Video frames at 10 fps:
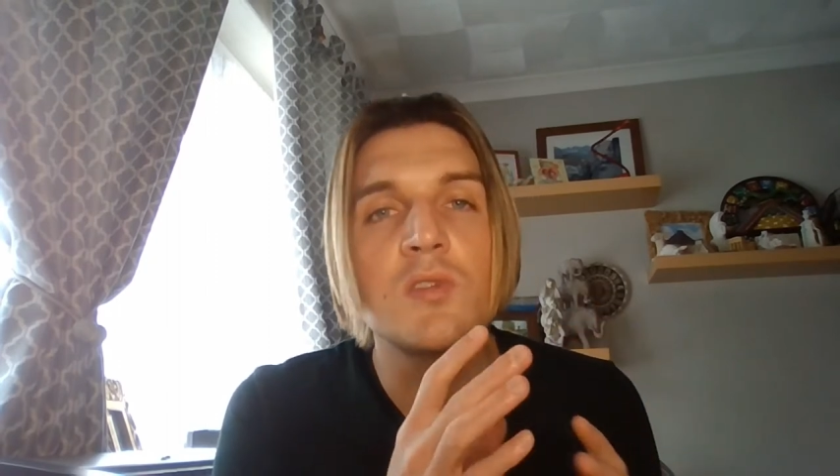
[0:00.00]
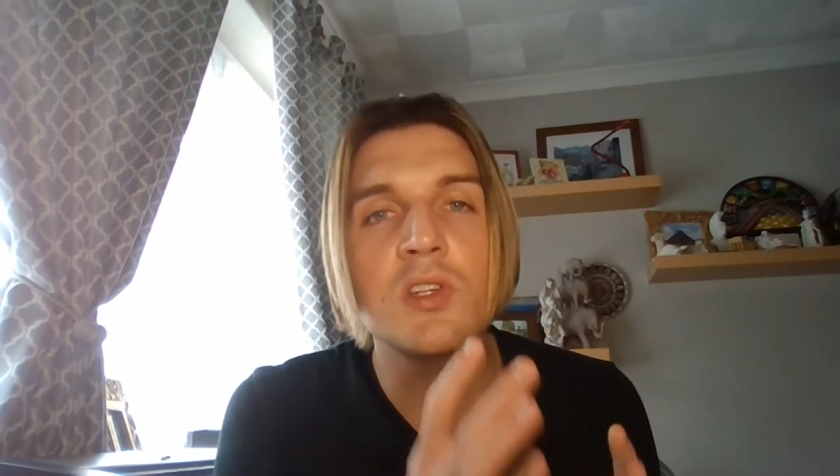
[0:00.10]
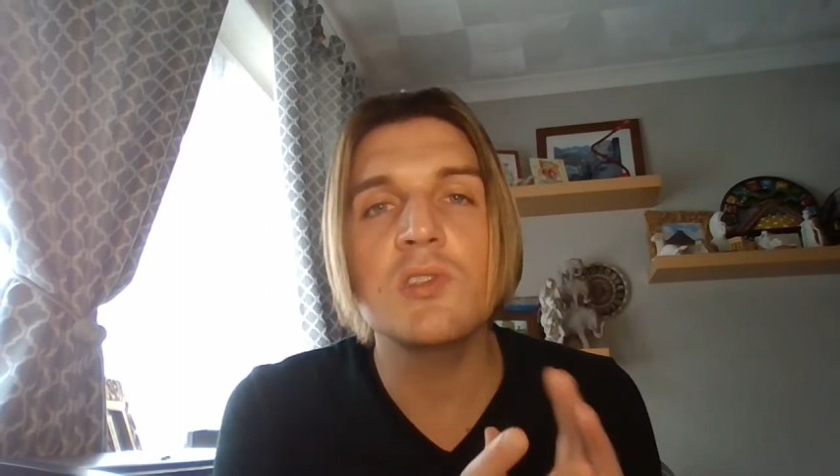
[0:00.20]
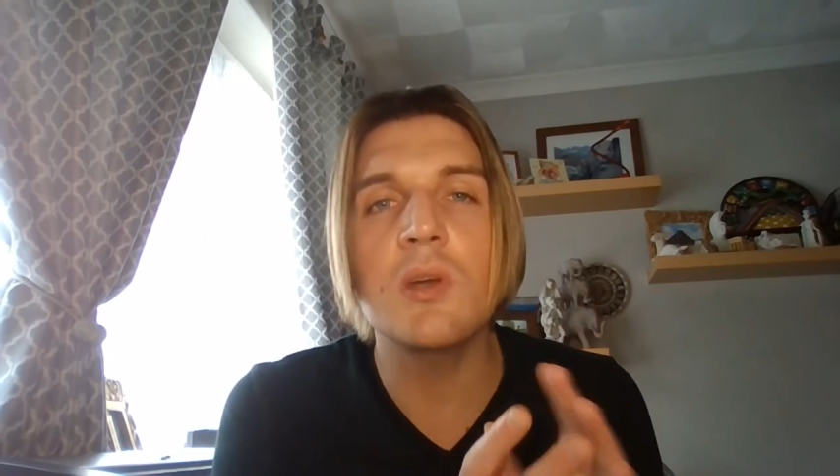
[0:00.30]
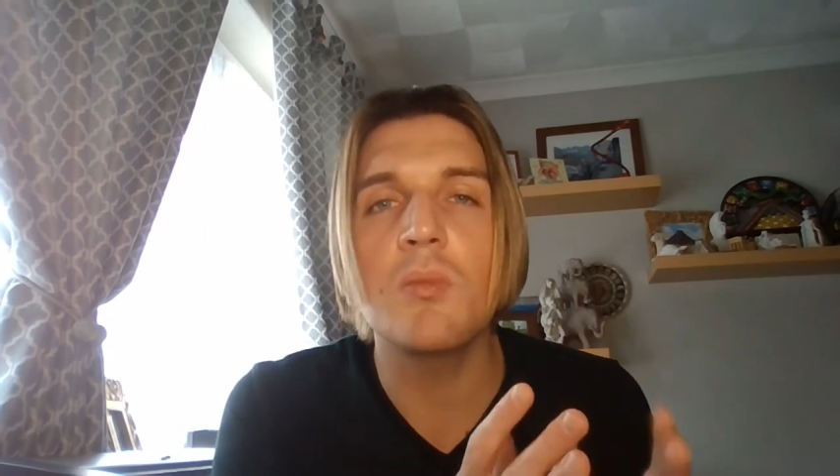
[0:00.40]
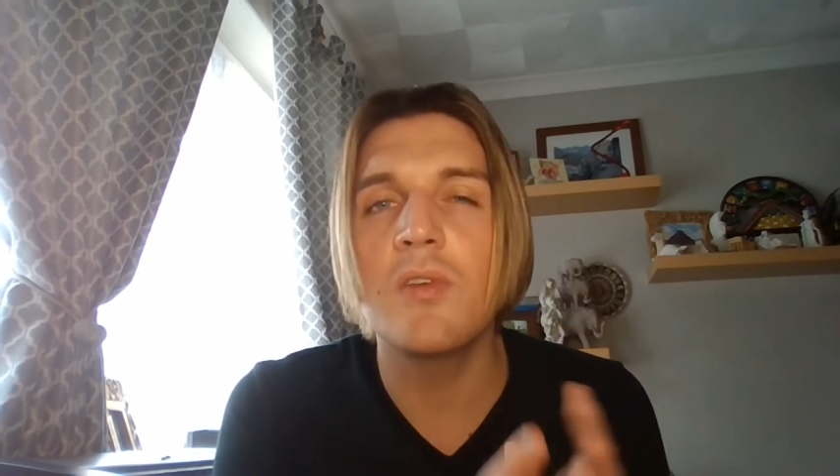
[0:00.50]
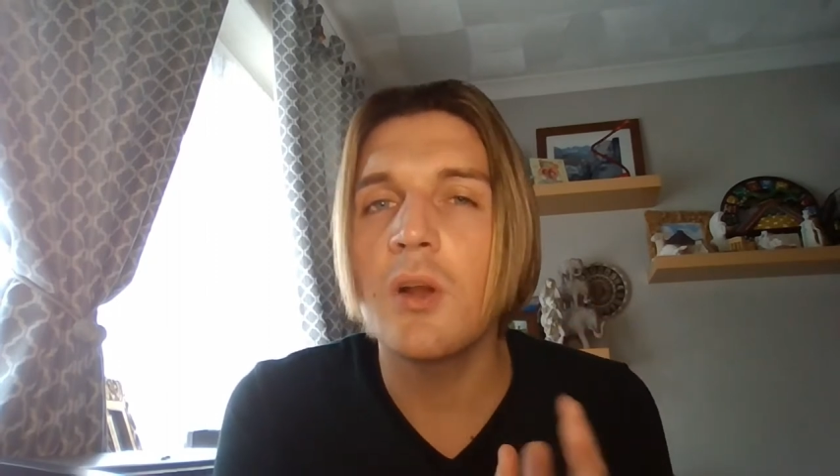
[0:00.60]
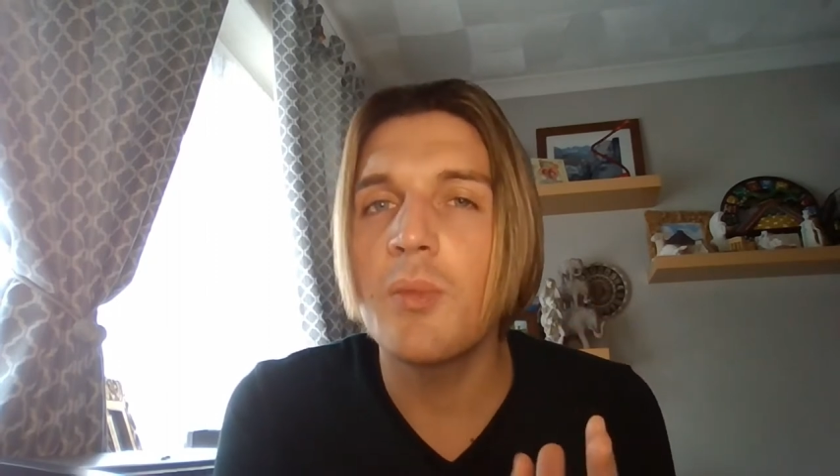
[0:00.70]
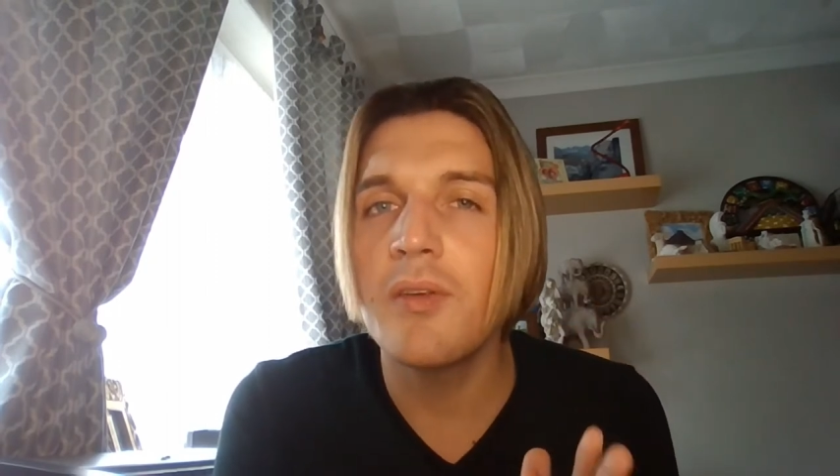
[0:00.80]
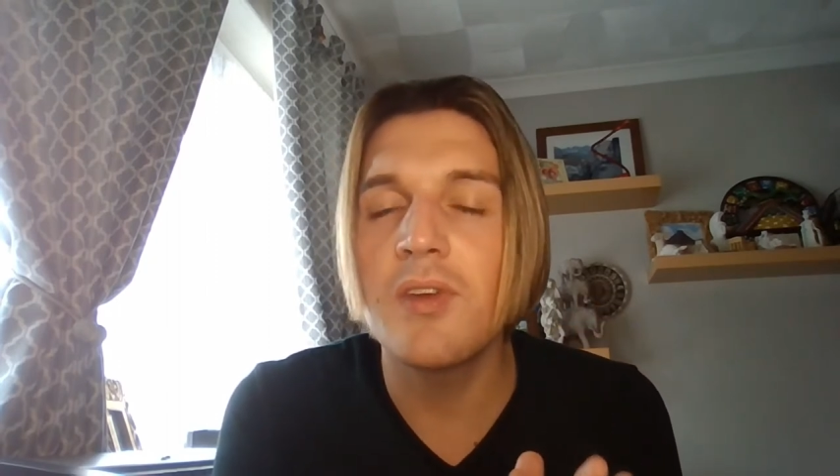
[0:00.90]
just done with a
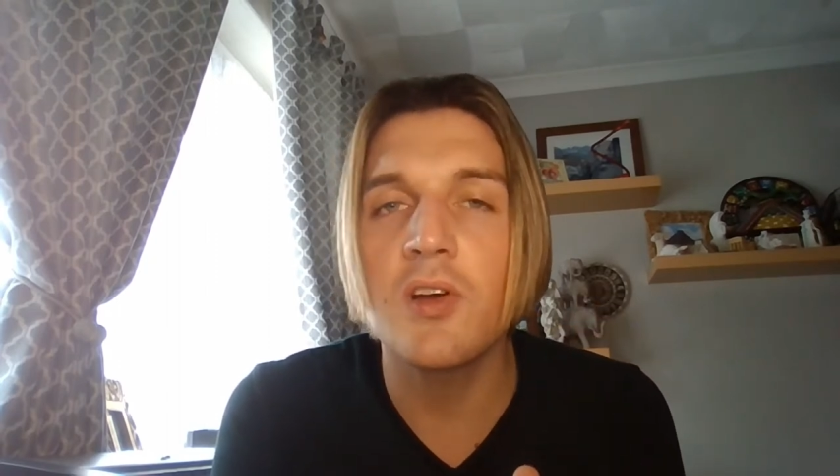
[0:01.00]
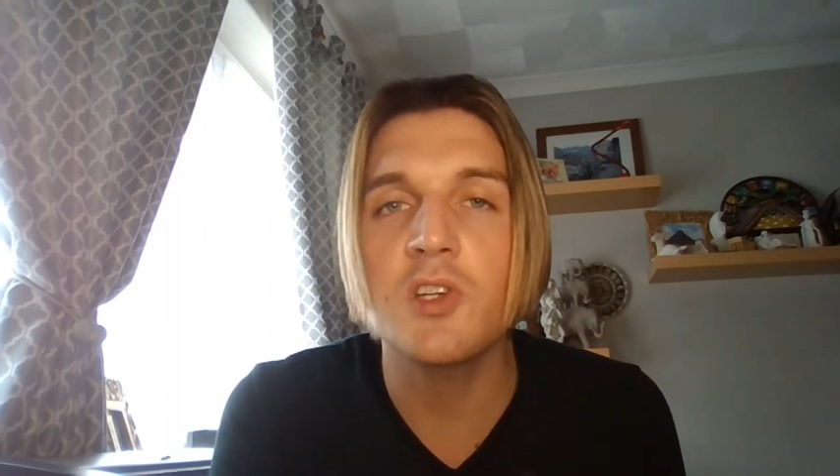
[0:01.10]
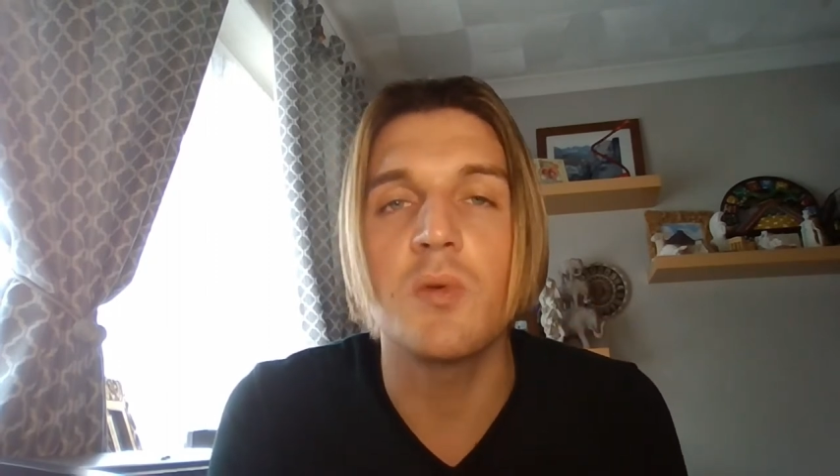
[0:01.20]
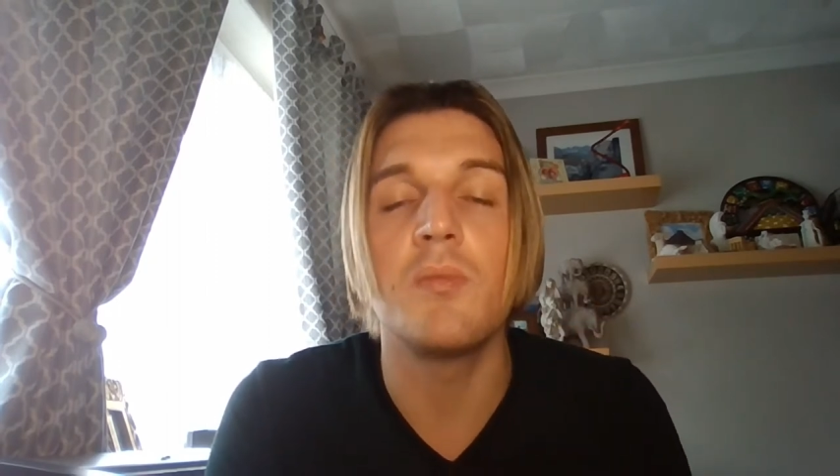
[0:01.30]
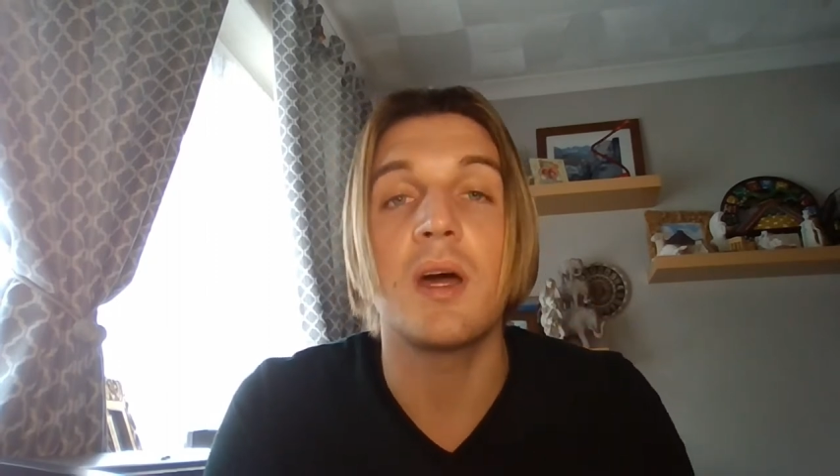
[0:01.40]
little bit of nourishment,